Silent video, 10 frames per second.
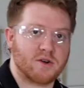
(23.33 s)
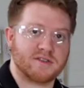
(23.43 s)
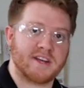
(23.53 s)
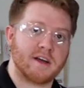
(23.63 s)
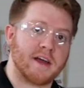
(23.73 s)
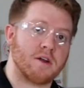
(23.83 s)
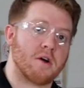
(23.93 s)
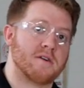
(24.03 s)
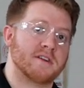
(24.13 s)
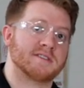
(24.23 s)
our taillight
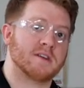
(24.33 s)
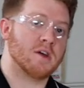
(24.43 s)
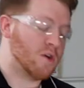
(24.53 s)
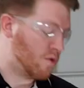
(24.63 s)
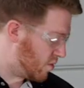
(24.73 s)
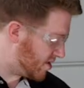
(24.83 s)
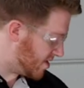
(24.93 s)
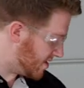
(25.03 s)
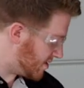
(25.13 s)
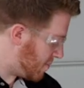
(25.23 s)
harness, which
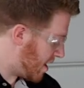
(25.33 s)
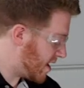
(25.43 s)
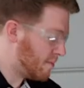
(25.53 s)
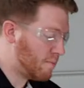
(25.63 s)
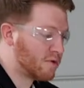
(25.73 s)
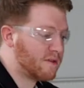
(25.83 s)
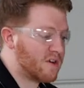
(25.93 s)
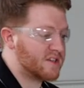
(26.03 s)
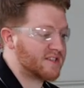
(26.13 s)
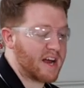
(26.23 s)
is behind both of
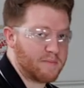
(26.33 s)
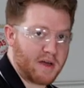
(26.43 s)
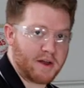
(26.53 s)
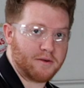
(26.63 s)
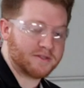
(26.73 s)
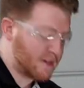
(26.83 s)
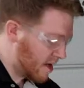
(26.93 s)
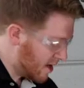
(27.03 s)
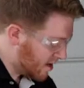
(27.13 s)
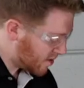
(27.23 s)
our side panels.
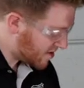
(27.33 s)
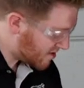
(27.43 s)
So to